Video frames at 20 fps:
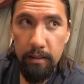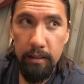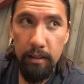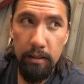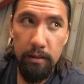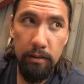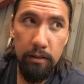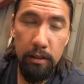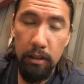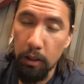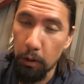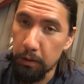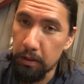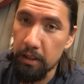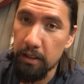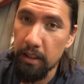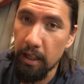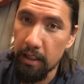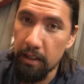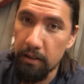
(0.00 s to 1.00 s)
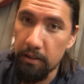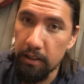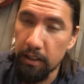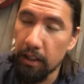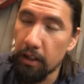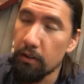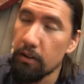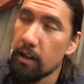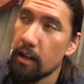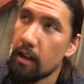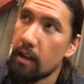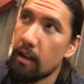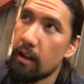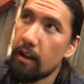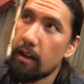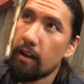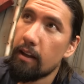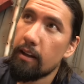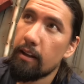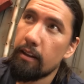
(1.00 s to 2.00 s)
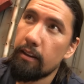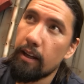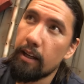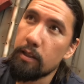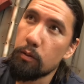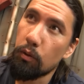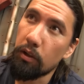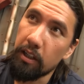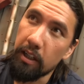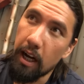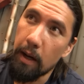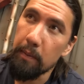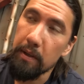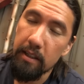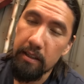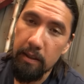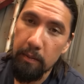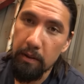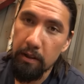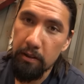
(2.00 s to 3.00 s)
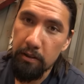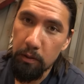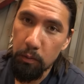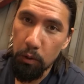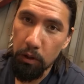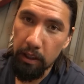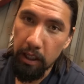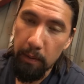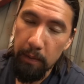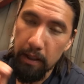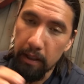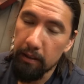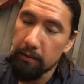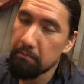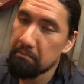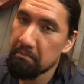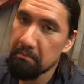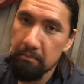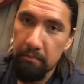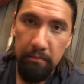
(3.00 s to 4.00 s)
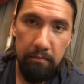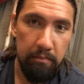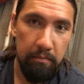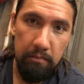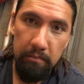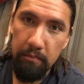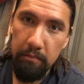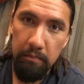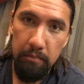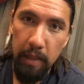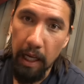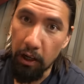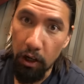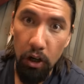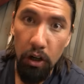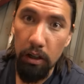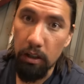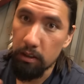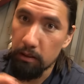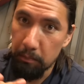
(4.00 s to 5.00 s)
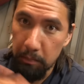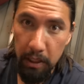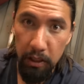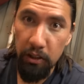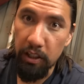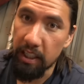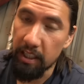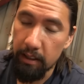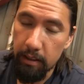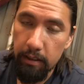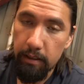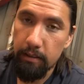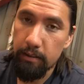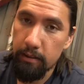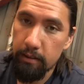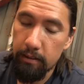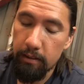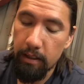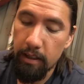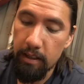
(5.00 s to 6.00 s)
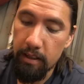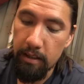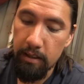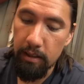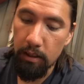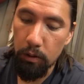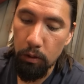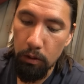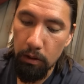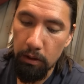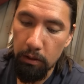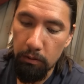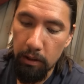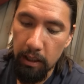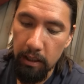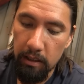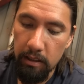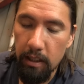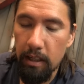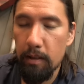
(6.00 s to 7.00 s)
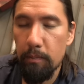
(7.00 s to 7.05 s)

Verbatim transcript: This was close to 10 years ago. That's what got me into miniature wargaming at all, period, is Lord of the Rings.